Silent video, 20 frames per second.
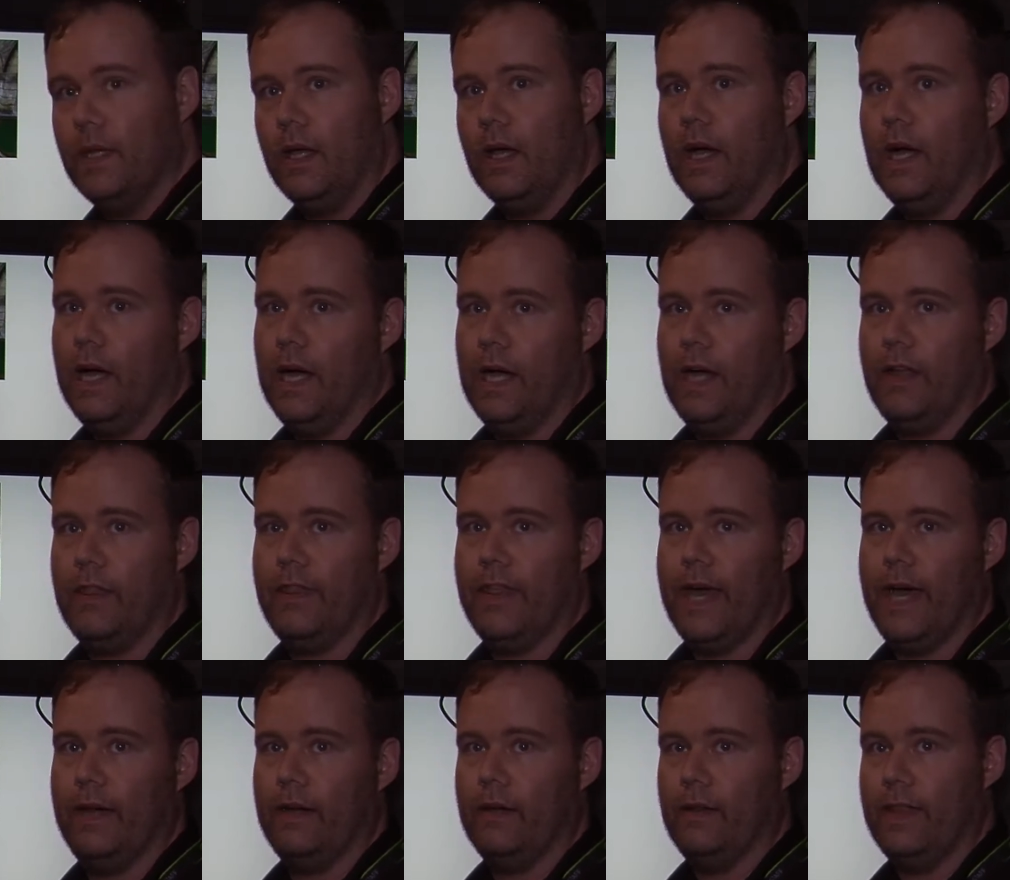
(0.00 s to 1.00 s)
uh,
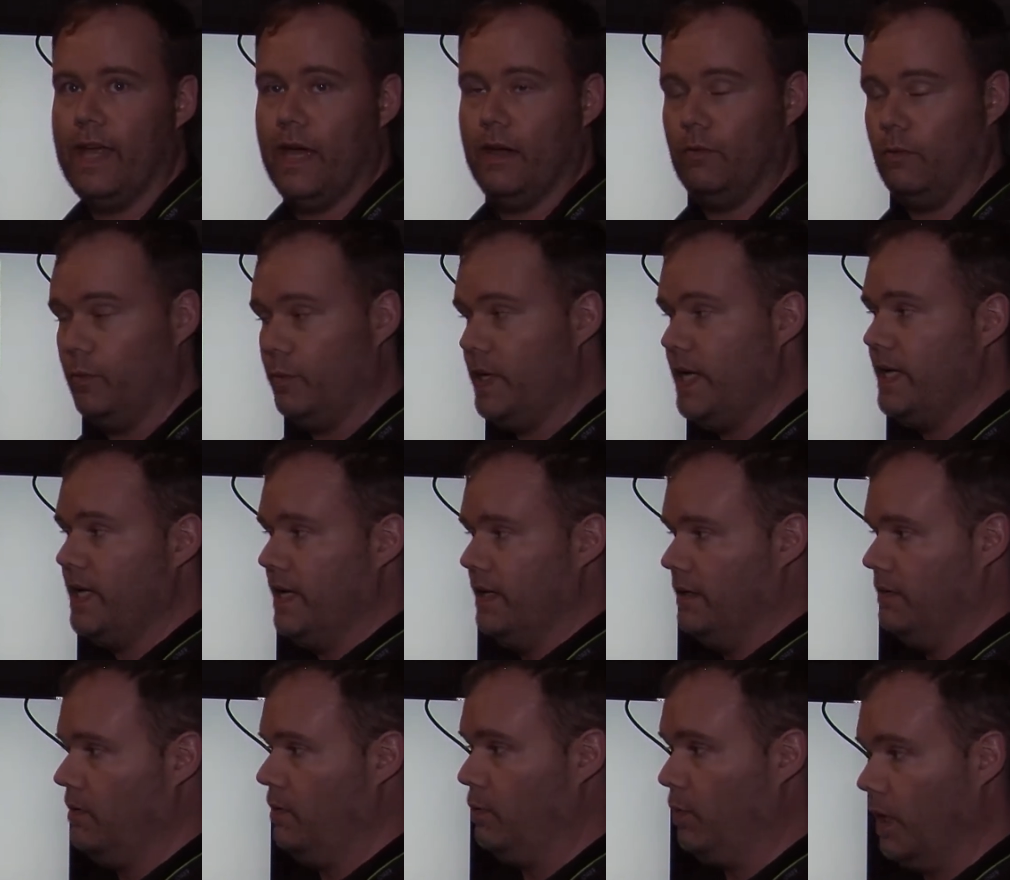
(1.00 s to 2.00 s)
that that we
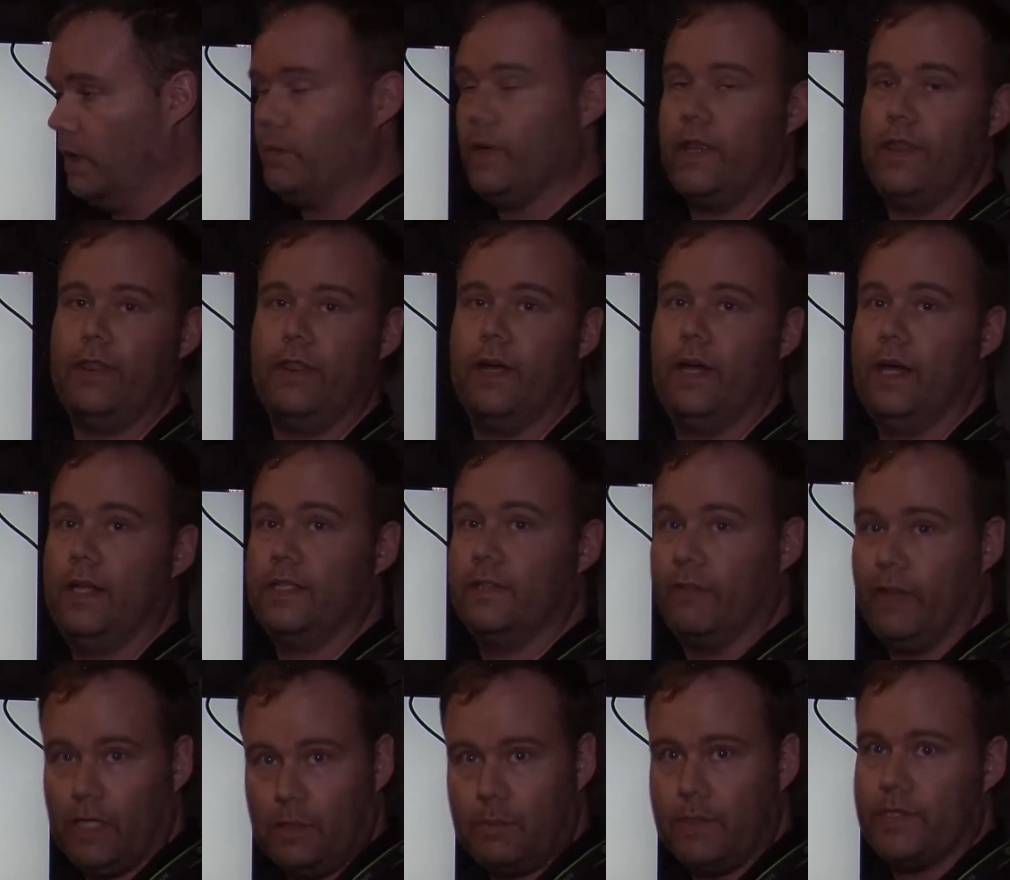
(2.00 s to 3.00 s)
can work with uh,
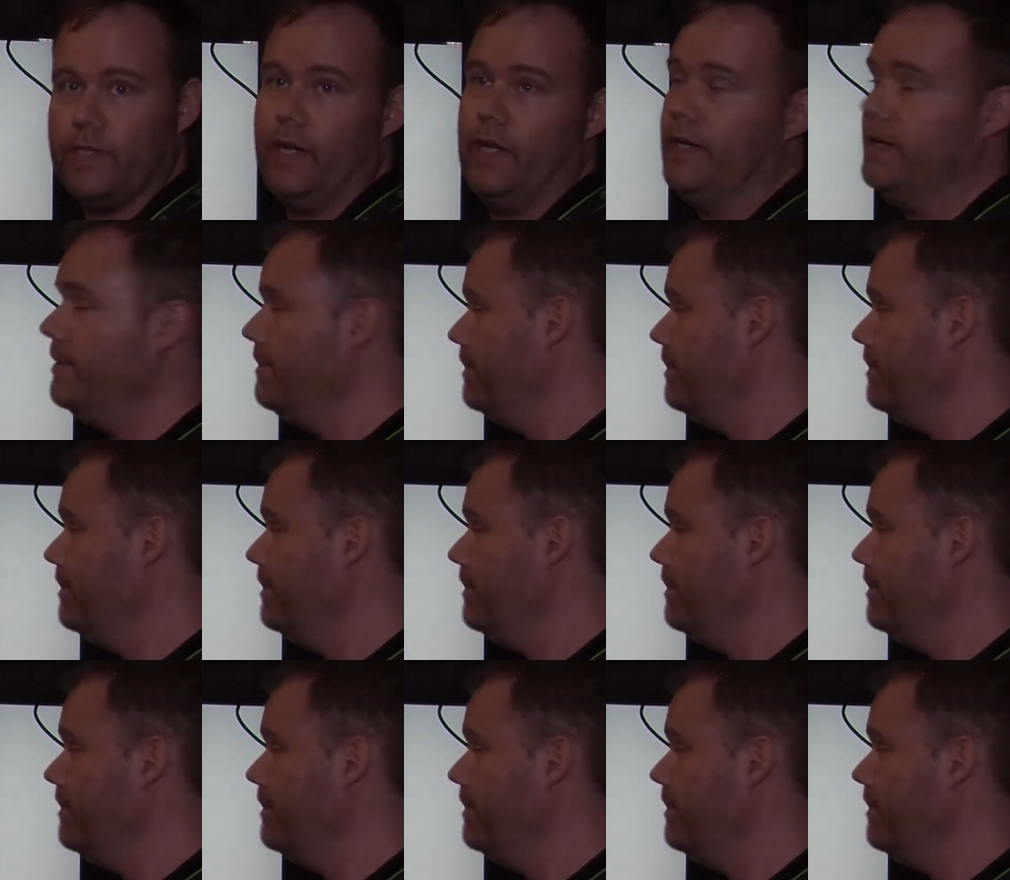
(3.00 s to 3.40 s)
developers on,